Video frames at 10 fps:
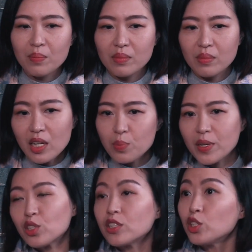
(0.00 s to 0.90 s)

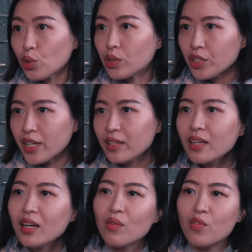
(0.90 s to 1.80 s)
Especially children.
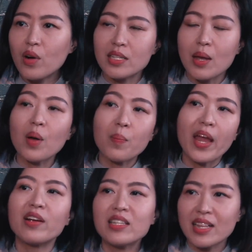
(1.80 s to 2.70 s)
For example,
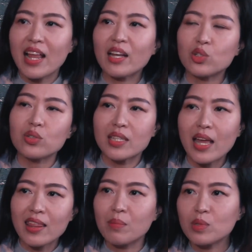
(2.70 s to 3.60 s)
parents like to
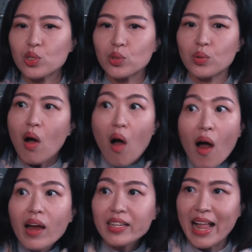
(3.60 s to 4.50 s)
send them to
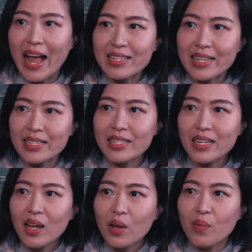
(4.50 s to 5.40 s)
art classes,
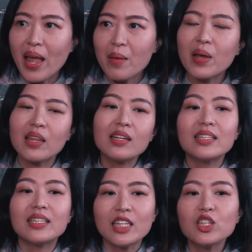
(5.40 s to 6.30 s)
right? But the
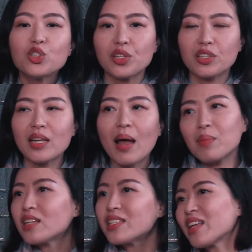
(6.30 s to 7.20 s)
teachers, I'm
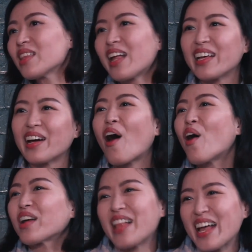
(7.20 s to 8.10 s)
not saying like
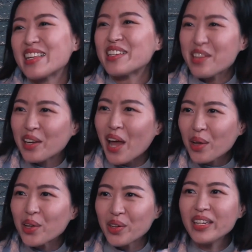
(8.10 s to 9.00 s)
art classes are
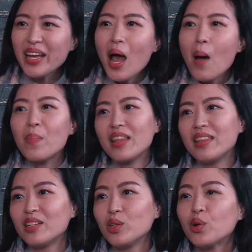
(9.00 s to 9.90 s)
not good, but
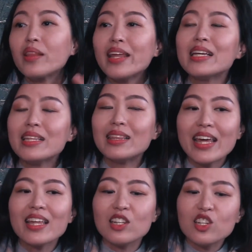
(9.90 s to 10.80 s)

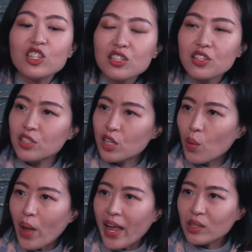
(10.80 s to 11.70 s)
they learn
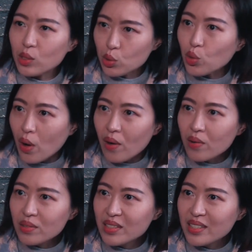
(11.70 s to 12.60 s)
certain way to
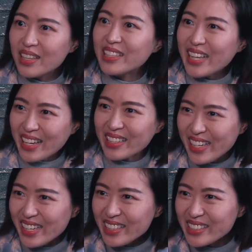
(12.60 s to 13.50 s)
draw, the
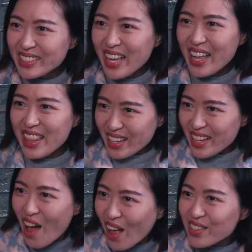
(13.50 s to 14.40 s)
techniques, the
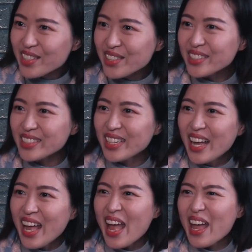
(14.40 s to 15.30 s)
colors,
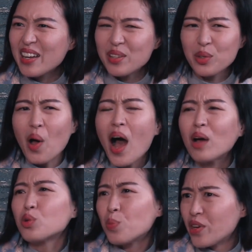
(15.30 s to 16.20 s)
and
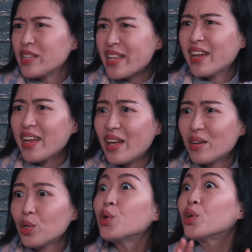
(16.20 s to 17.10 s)
how to present it
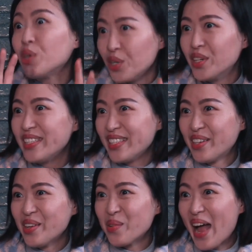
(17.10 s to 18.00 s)
look good.
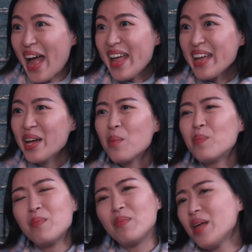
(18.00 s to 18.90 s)
Right?
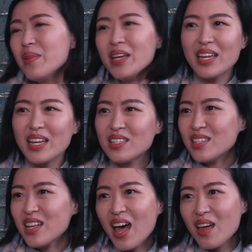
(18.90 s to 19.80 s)
But maybe it's
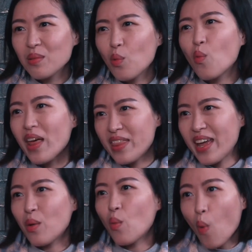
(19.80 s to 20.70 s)
not what
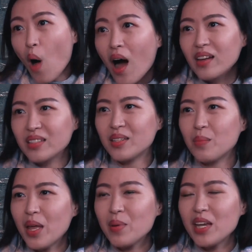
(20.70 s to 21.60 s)
they want.
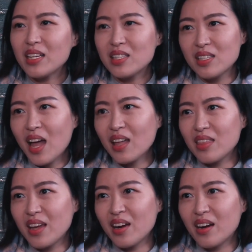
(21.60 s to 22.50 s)
Maybe it's
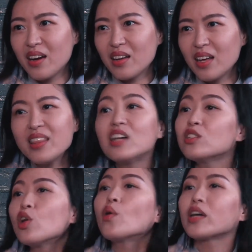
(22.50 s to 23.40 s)
not
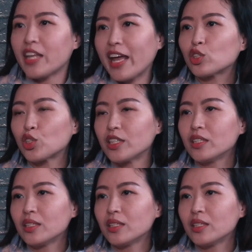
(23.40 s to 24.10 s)
there's no connection.